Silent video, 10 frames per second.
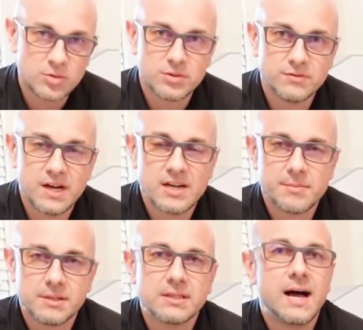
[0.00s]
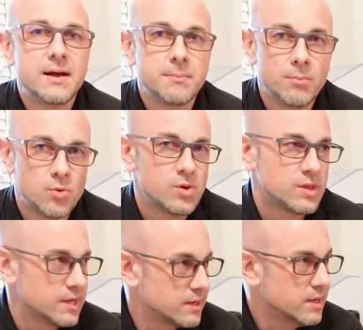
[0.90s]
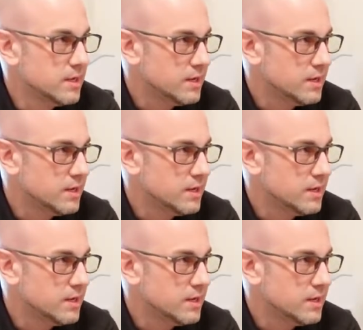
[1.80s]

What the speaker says: up the volume a lot more than